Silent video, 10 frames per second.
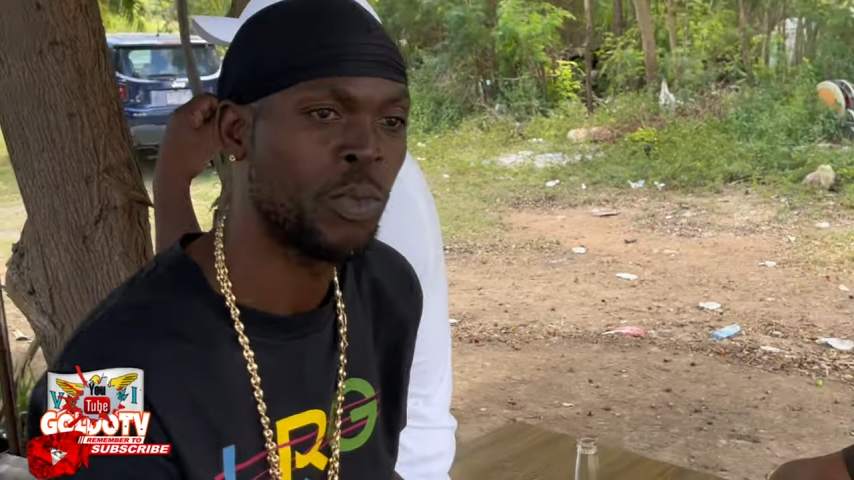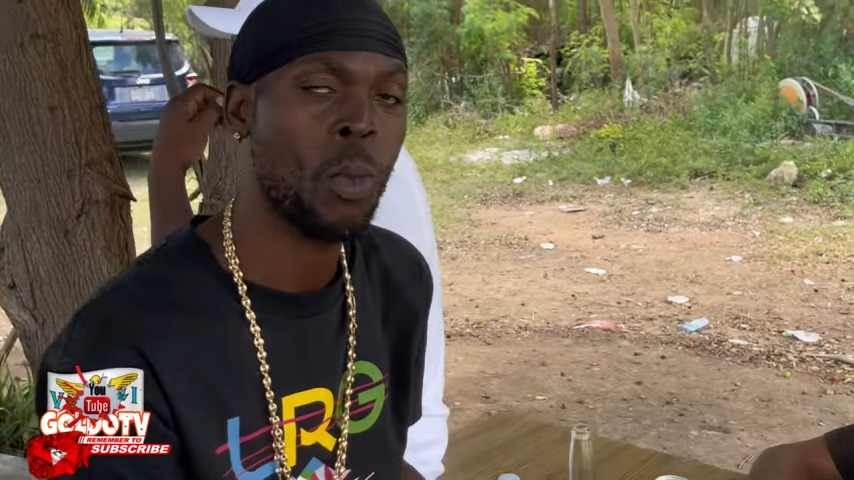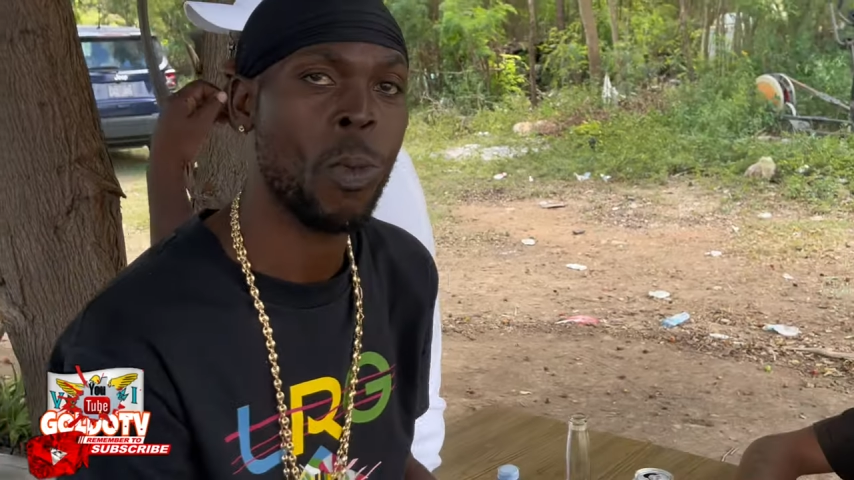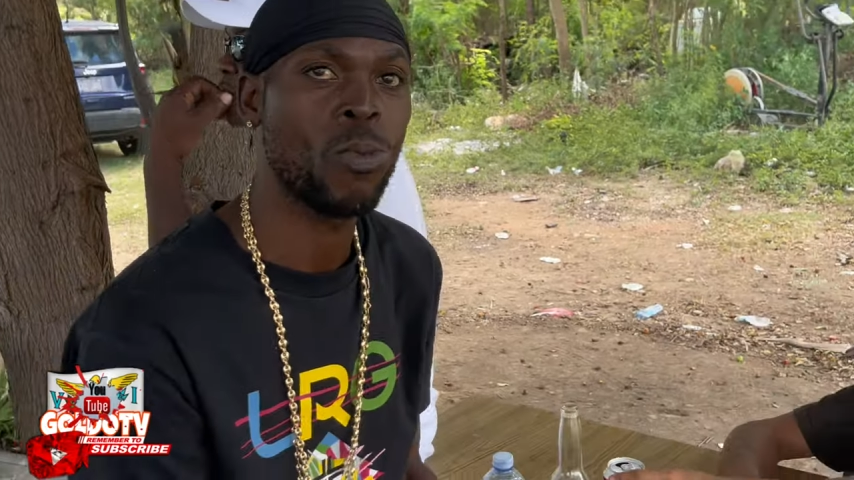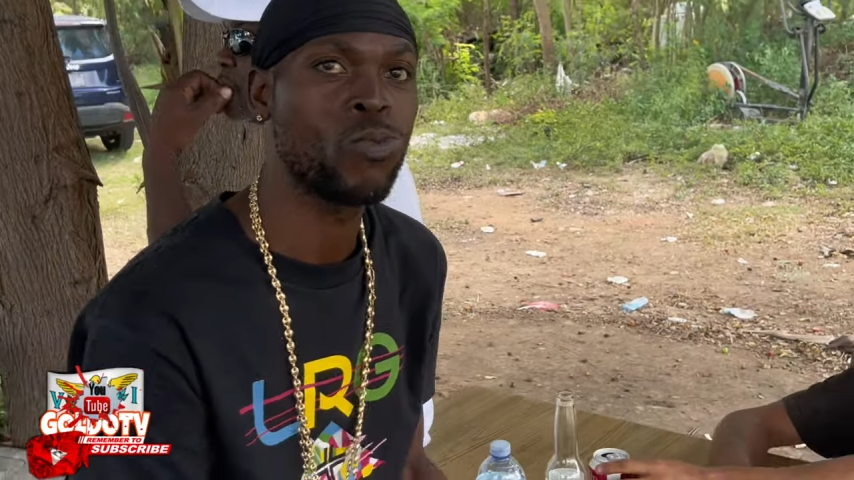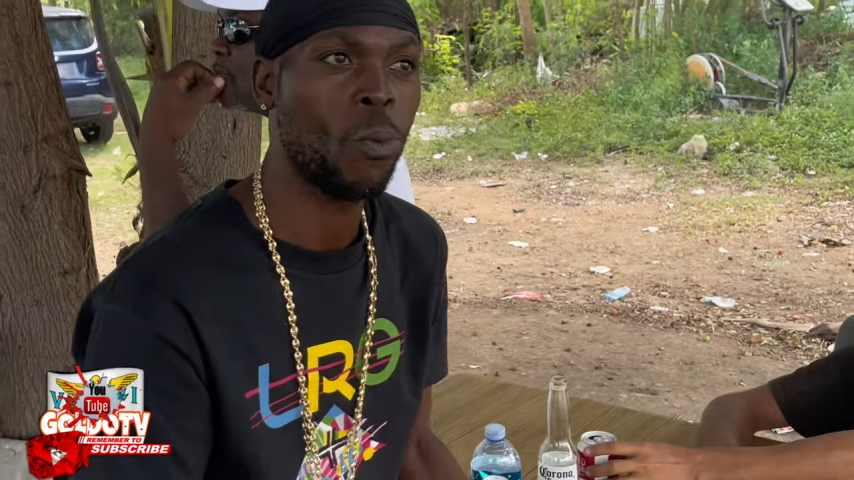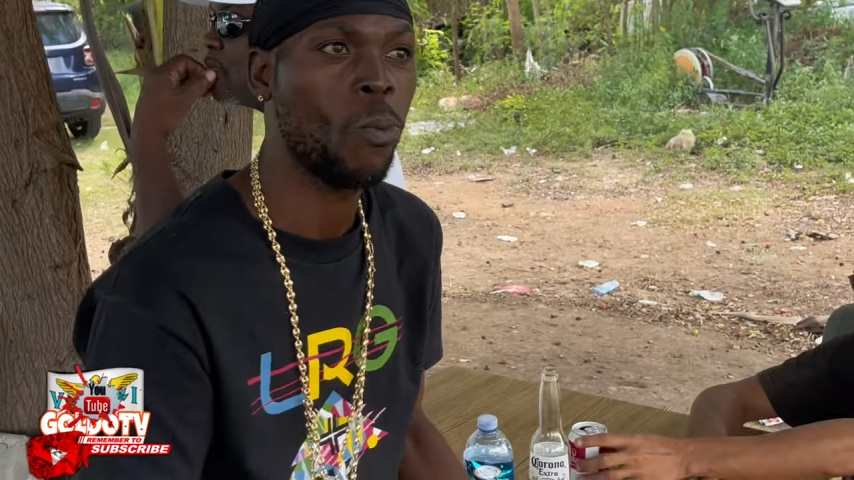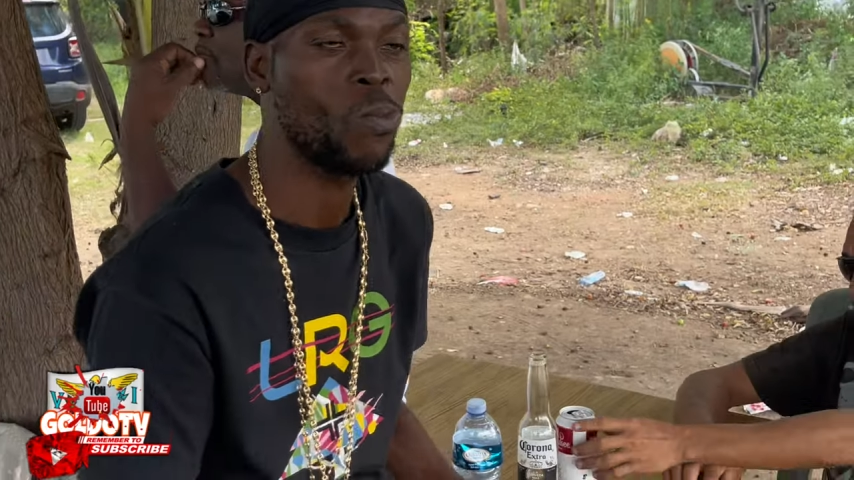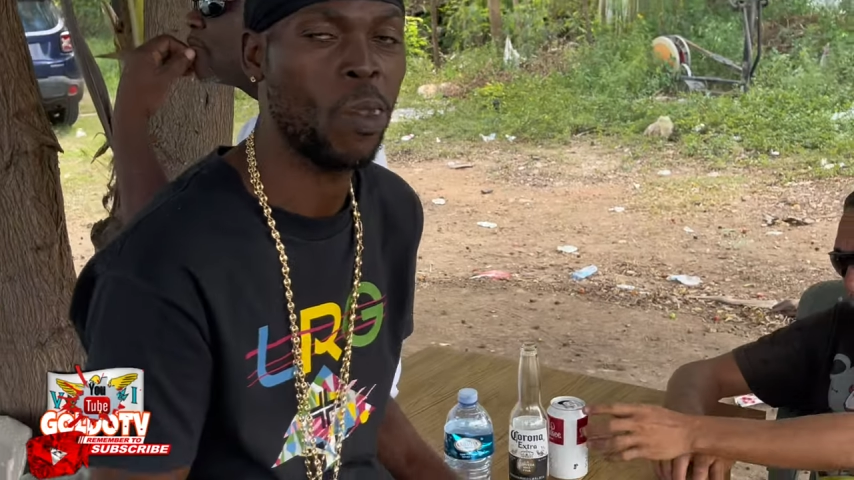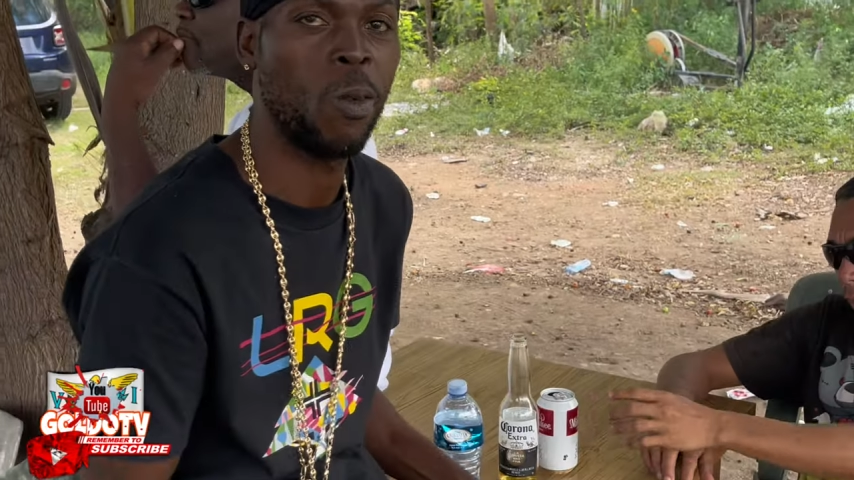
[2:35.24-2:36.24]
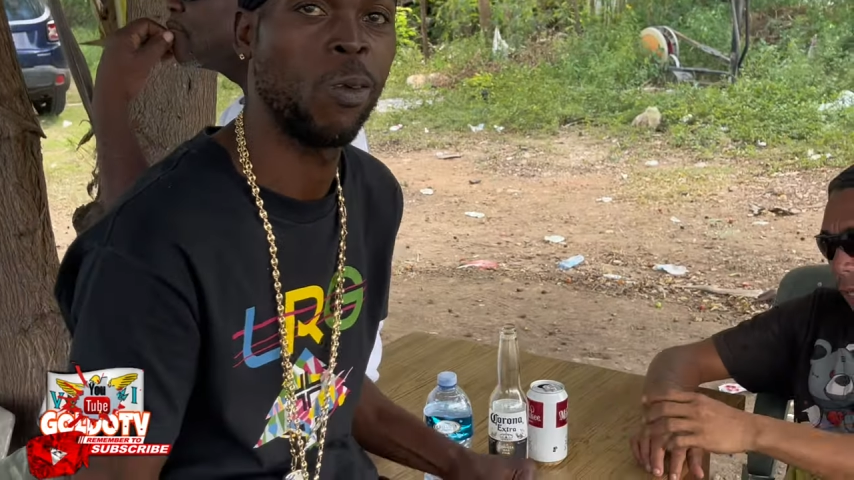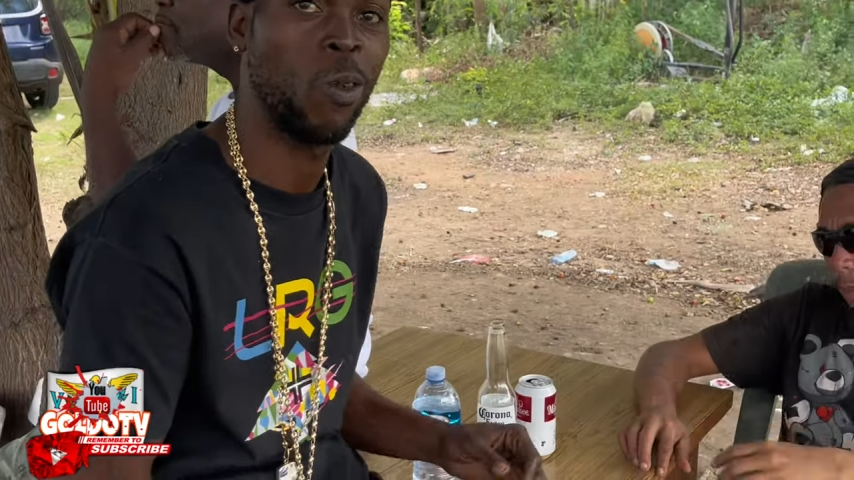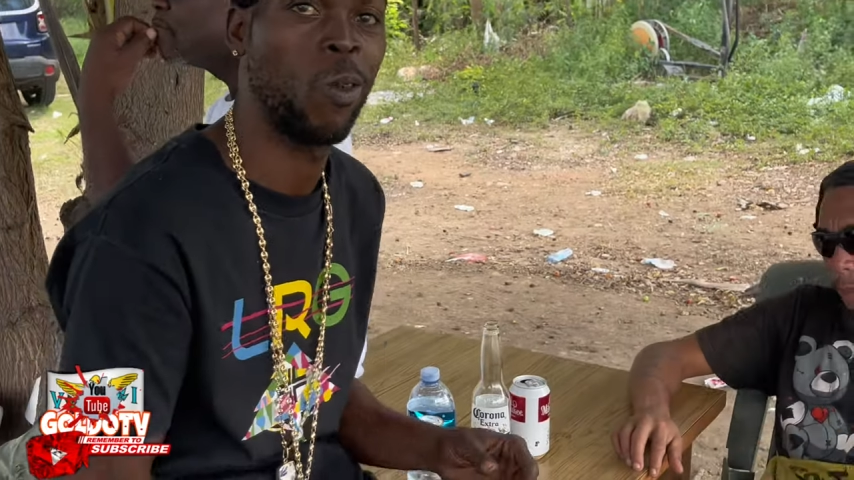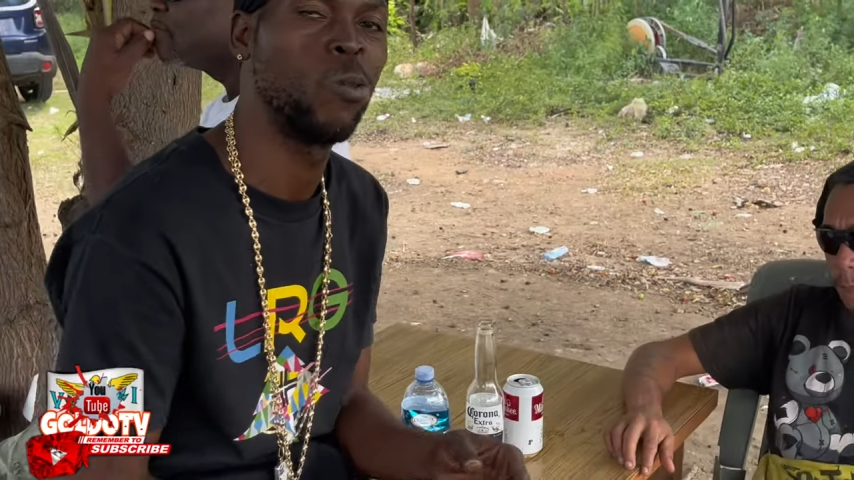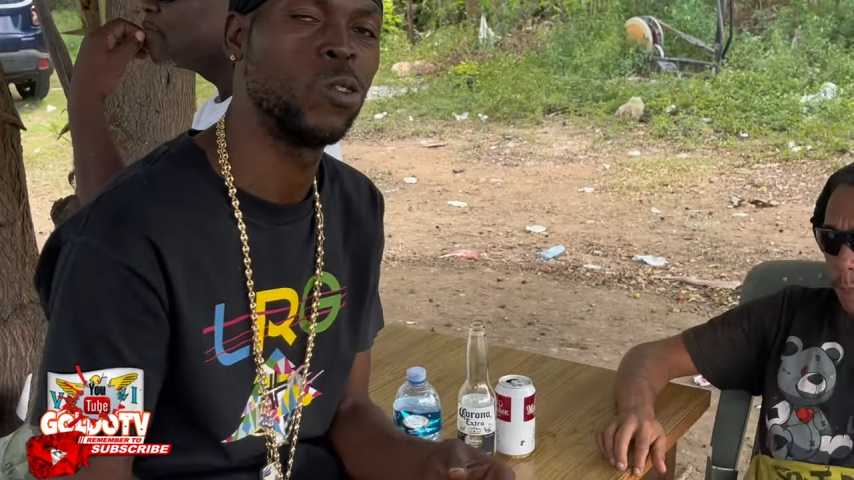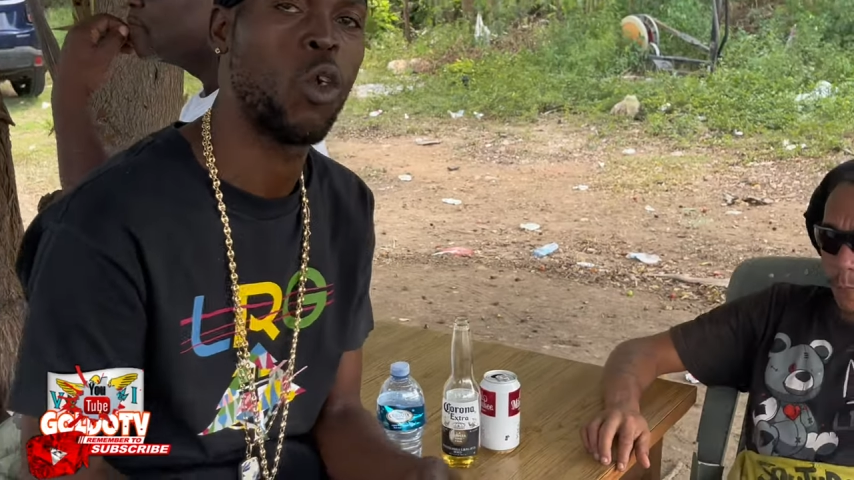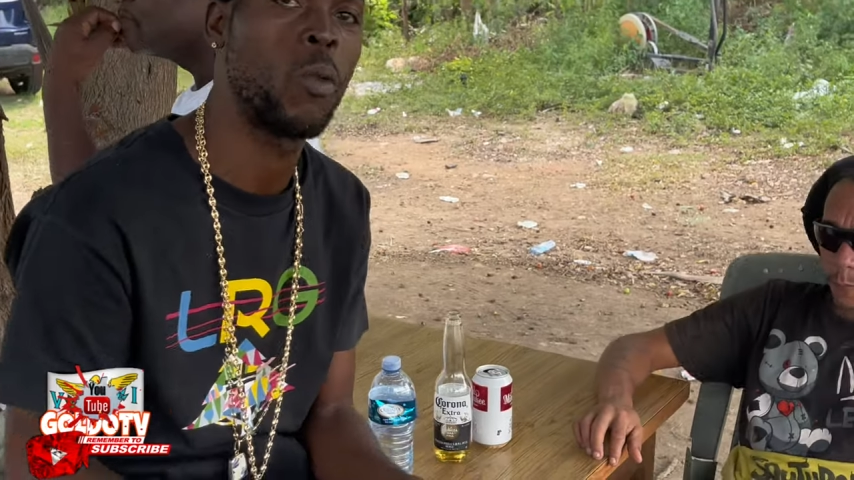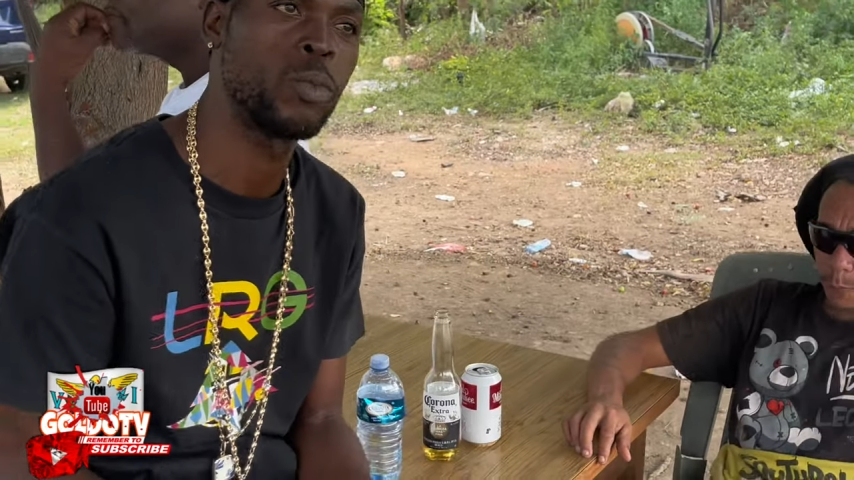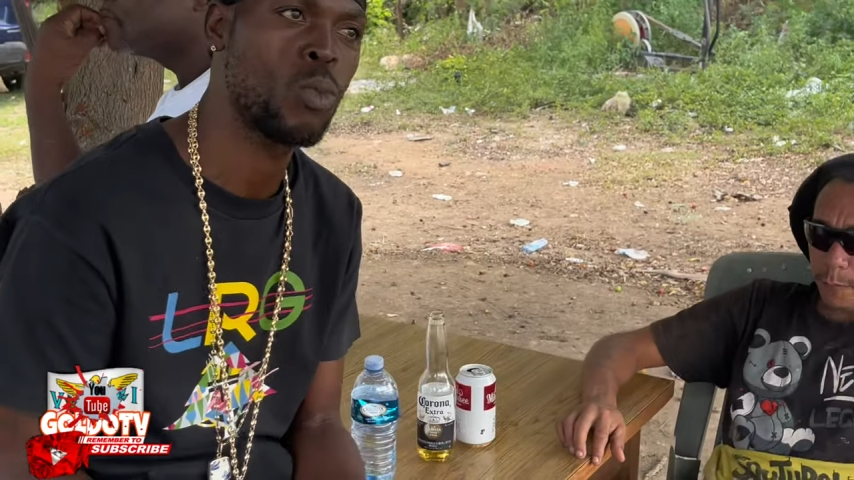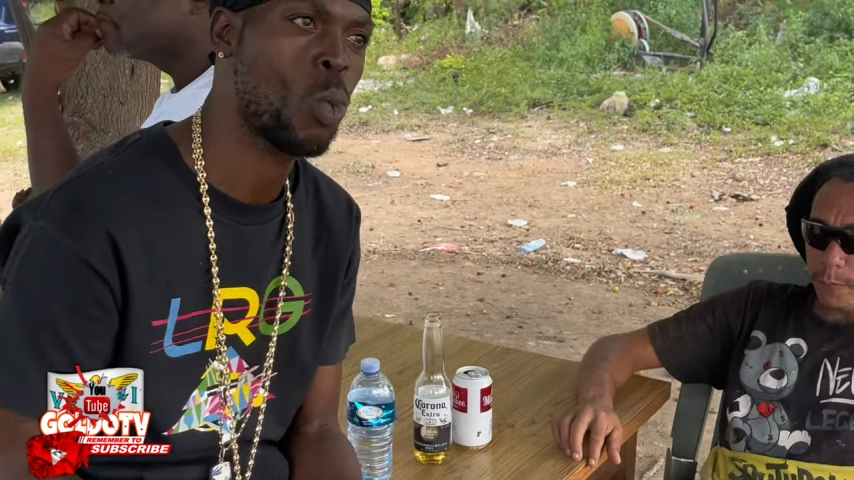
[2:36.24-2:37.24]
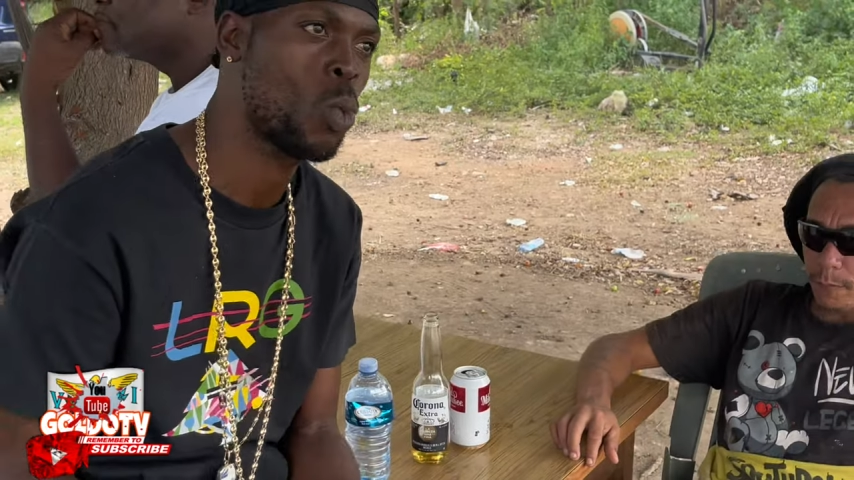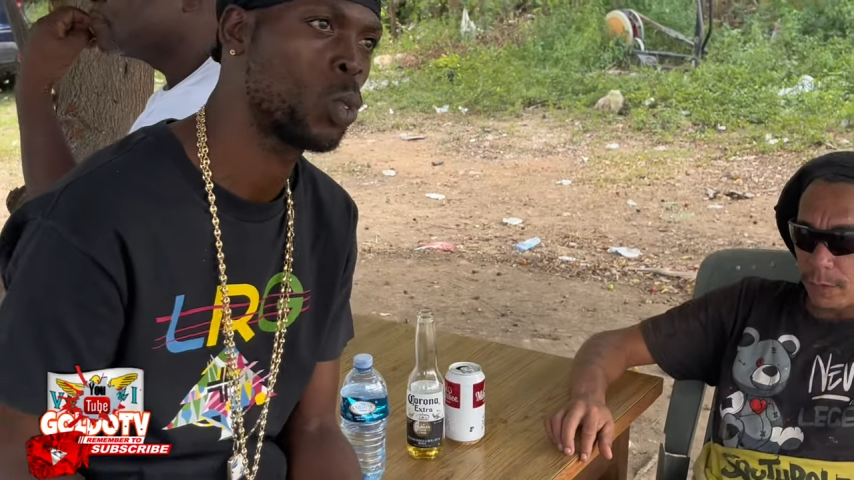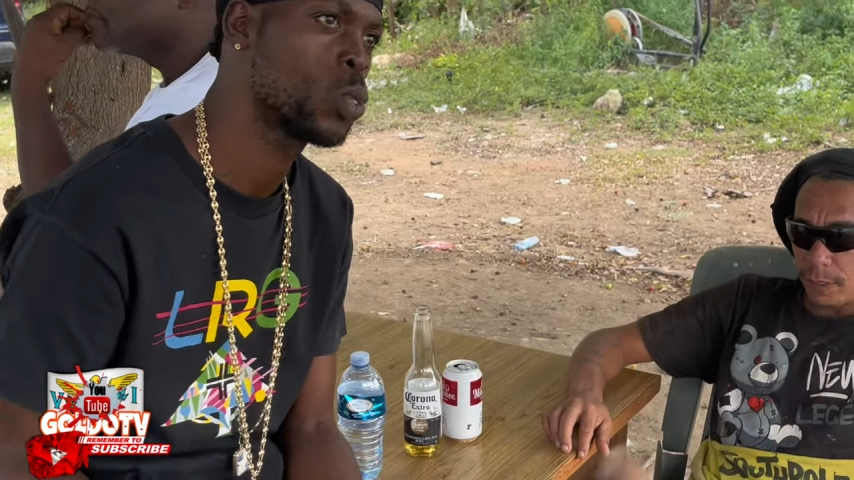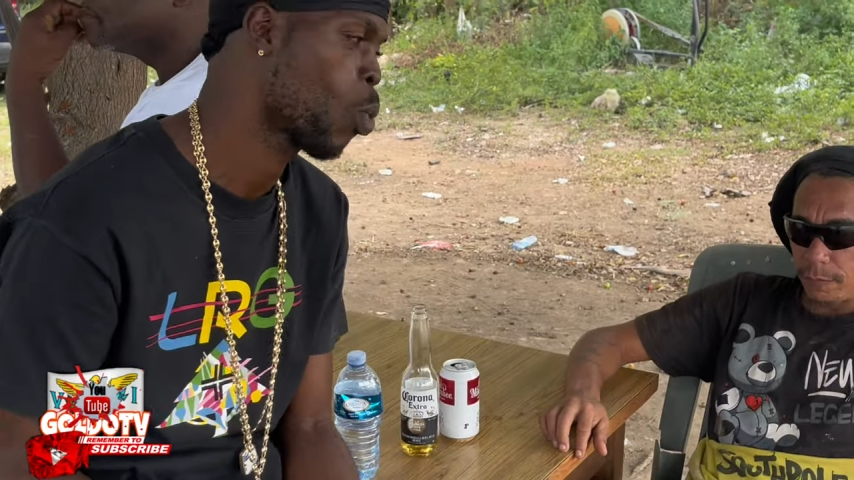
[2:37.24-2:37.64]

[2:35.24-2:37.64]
around Robel. Yep. Robel, they used to change a